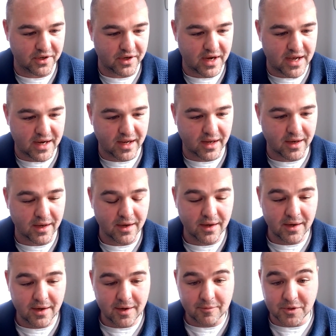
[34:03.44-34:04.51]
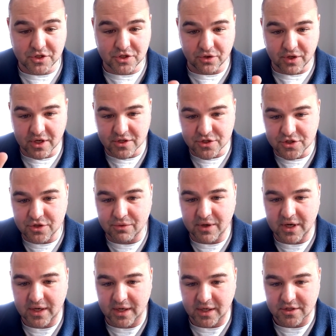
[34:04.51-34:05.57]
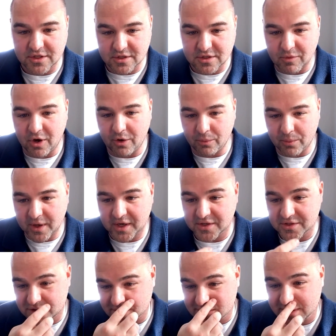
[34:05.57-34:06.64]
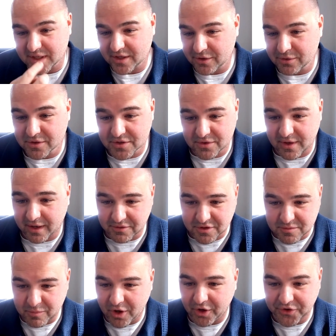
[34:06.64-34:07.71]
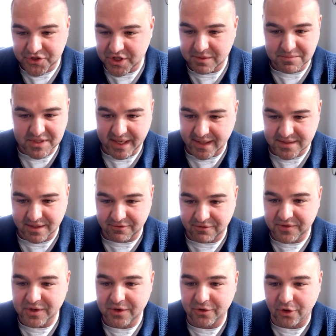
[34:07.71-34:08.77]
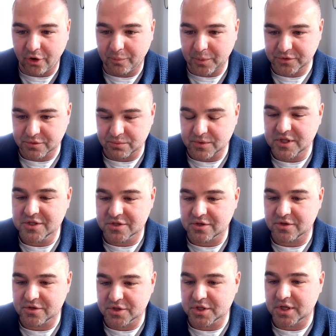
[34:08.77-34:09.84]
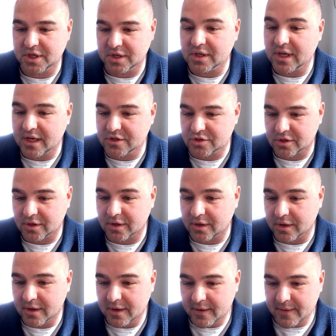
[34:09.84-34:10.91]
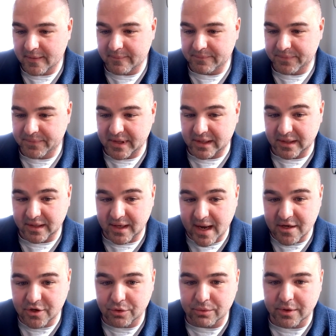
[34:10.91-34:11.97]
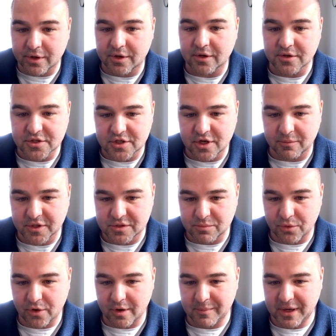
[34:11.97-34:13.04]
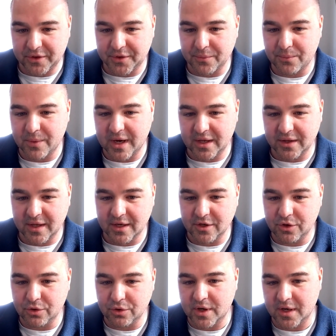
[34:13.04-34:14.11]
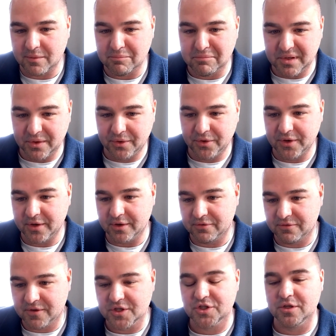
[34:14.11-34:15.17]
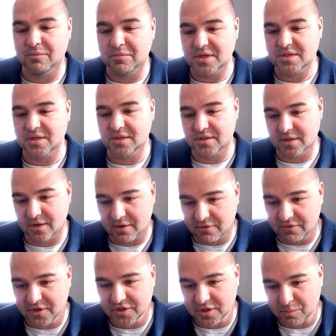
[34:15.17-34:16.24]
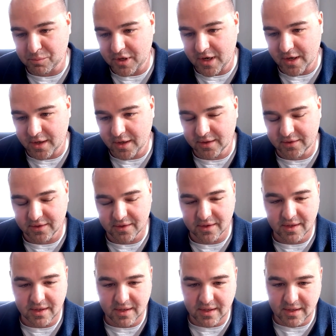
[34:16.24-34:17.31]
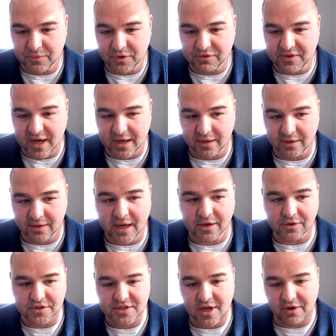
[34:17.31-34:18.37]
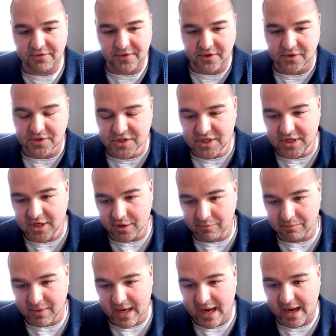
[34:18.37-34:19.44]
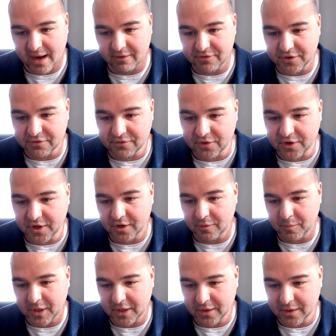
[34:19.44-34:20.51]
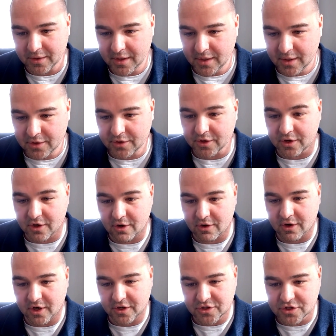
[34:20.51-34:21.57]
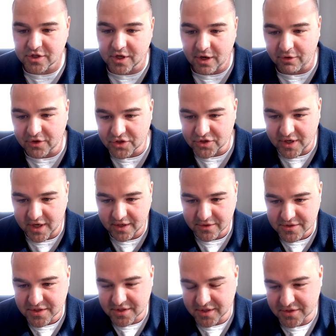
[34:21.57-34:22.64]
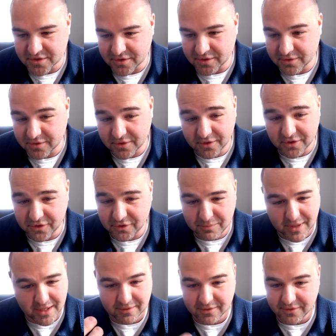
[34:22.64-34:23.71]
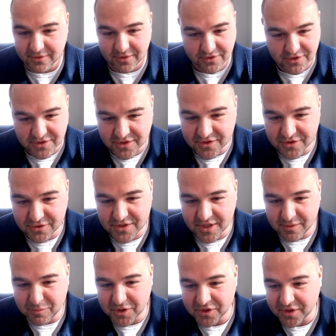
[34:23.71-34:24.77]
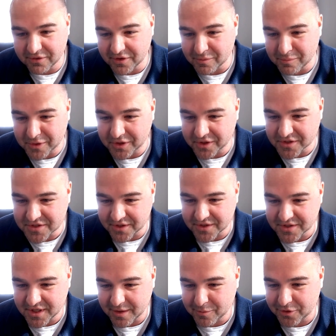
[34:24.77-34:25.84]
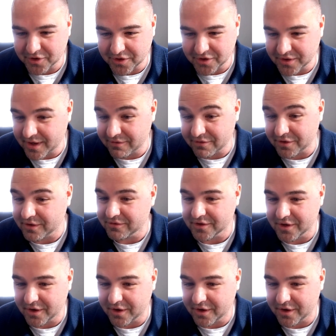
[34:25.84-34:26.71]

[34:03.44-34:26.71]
you got at it. But you can do it in small ways, just like you described, small cheap tests that feel almost researchy in nature, let you learn so much more about the way that you can build an efficient business and an efficient product. And you've got to let yourself and your team have the freedom and the courage to go and try those things, or you might, just as you said, be leaving millions on the table and you'd never even